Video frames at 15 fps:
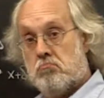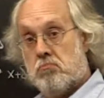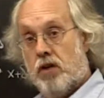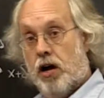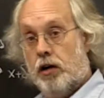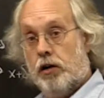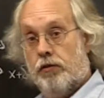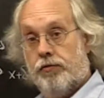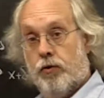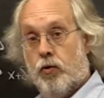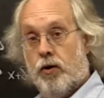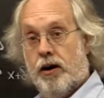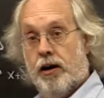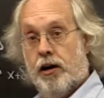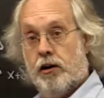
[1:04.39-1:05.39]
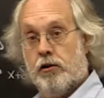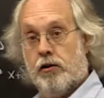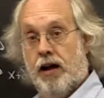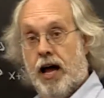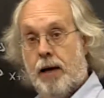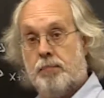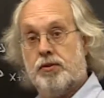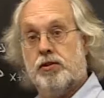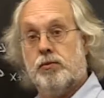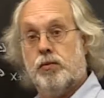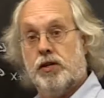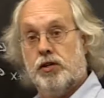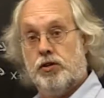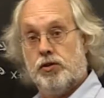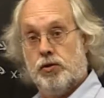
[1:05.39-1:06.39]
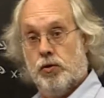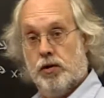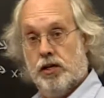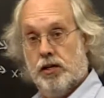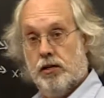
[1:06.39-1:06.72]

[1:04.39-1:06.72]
Roundoff error happens when you store